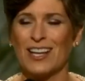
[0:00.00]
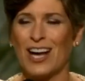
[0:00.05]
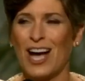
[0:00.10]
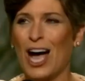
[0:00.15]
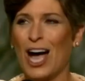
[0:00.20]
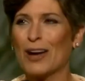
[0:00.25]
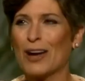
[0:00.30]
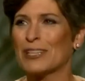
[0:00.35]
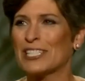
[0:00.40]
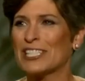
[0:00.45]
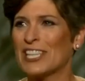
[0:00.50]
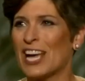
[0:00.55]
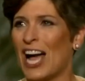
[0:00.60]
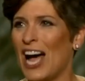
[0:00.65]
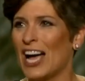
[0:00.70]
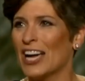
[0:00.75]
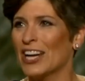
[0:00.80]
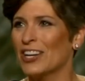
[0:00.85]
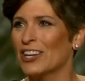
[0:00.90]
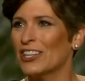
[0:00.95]
I
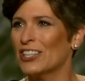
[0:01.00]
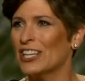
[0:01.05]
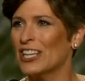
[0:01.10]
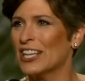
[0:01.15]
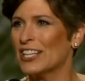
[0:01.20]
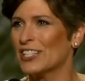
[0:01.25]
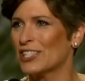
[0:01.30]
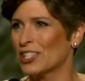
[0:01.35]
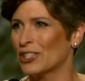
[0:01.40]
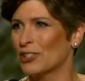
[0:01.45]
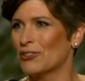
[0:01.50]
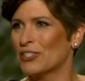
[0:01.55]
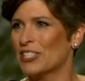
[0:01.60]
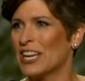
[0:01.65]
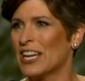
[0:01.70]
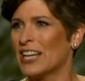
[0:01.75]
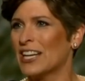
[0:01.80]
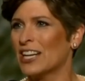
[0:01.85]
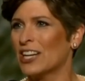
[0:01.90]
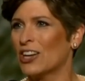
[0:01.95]
retired as a
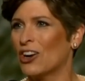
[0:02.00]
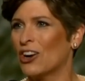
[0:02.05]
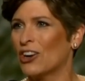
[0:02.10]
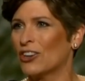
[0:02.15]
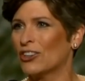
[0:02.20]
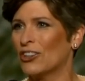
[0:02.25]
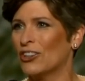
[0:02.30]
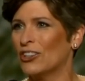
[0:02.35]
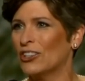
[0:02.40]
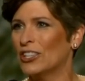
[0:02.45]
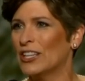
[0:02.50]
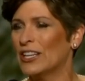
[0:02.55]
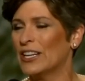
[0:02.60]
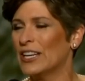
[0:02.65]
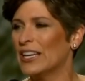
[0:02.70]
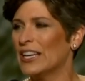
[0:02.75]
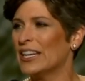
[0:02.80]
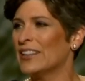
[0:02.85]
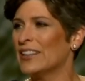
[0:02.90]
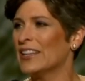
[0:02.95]
lieutenant colonel
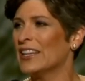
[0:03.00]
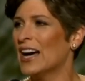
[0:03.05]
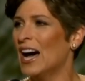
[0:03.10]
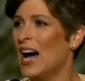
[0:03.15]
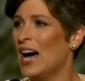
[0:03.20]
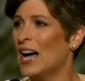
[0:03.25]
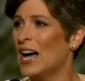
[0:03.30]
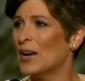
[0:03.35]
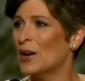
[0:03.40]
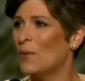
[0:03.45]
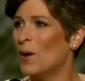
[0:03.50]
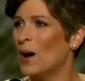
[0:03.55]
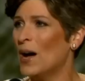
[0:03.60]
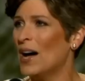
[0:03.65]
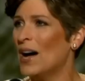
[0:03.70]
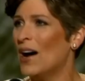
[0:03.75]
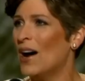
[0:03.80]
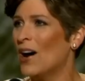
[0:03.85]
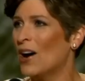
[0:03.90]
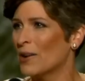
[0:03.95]
in the
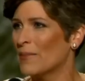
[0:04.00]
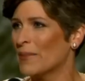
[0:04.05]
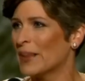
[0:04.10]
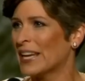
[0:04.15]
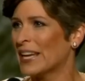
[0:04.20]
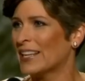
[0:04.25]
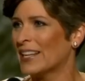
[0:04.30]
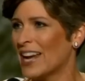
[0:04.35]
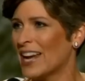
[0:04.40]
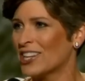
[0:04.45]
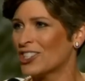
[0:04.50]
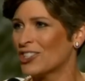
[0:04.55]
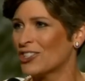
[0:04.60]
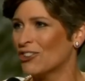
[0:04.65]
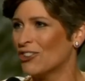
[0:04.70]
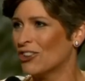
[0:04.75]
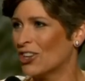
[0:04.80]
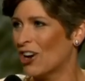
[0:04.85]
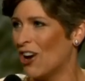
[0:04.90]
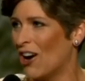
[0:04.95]
Iowa Army
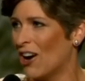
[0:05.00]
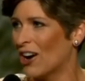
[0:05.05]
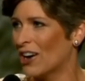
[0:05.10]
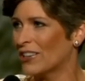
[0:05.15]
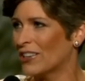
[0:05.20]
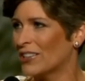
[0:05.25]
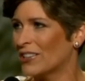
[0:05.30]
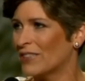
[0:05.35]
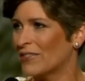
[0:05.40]
National Guard.